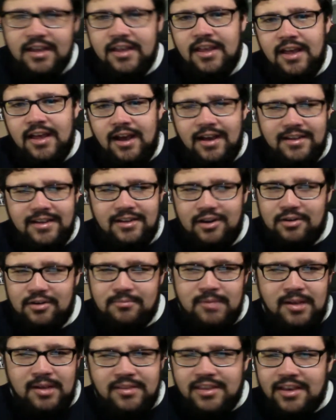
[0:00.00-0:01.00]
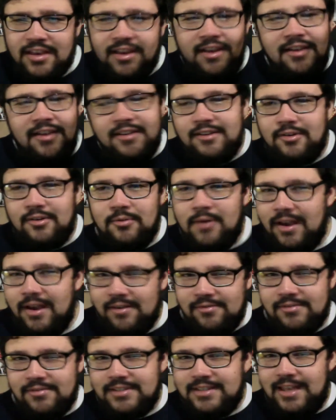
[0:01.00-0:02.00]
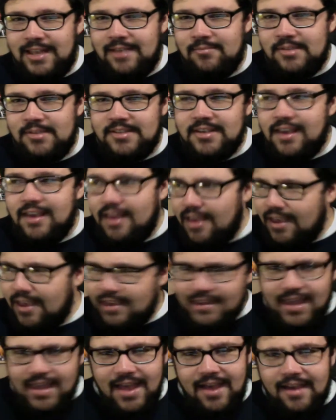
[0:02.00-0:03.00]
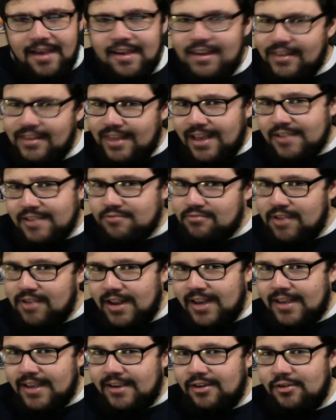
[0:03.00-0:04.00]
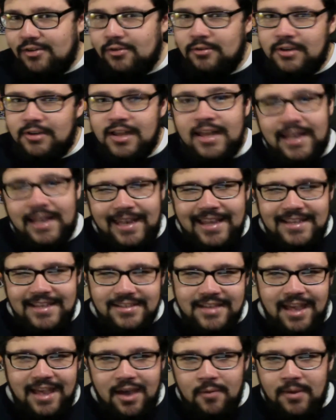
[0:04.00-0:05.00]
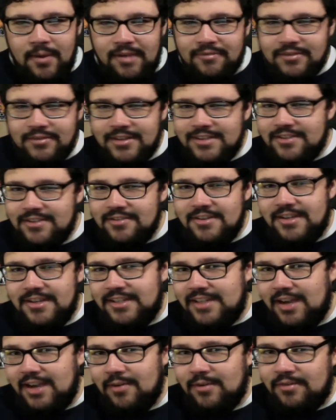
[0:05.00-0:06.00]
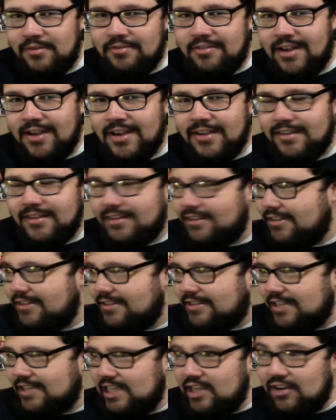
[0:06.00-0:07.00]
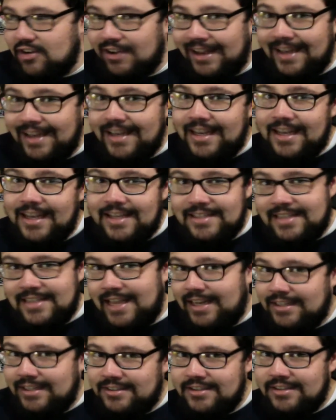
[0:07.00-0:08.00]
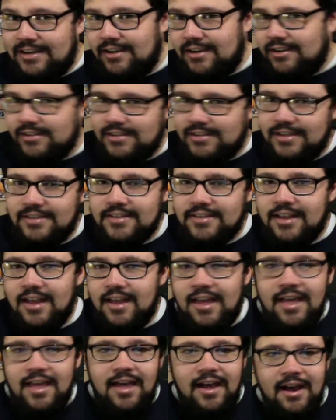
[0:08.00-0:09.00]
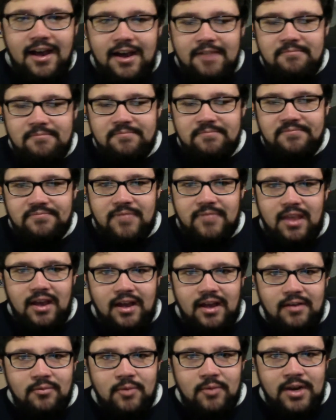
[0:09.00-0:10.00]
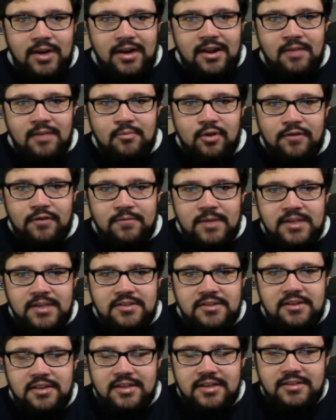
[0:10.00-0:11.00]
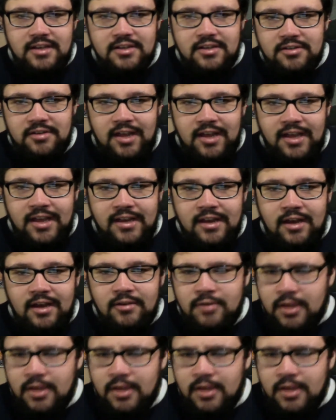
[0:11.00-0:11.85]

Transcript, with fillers: I can't remember the Colonel, whatever his name is. Yeah, that's really cool. Let's get away from the dunny, shall we, Frank? Because you're clearly a talented artist. Um, when I know more information on this, I shall let you know.